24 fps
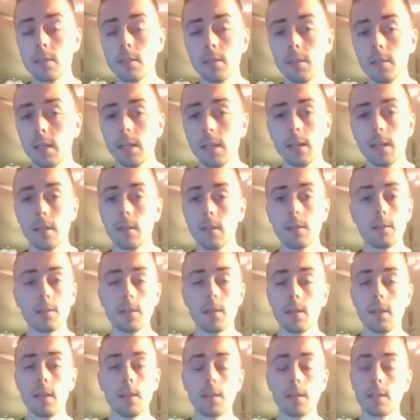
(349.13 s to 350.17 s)

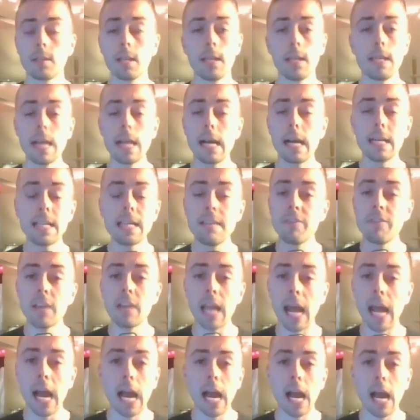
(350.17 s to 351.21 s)
to not even
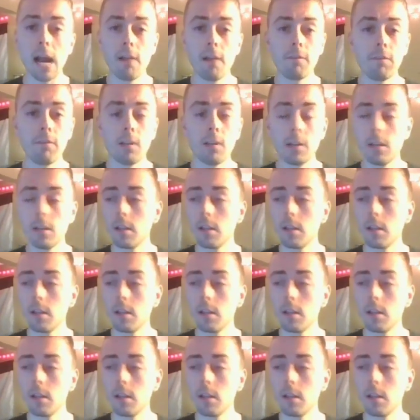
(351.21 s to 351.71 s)
have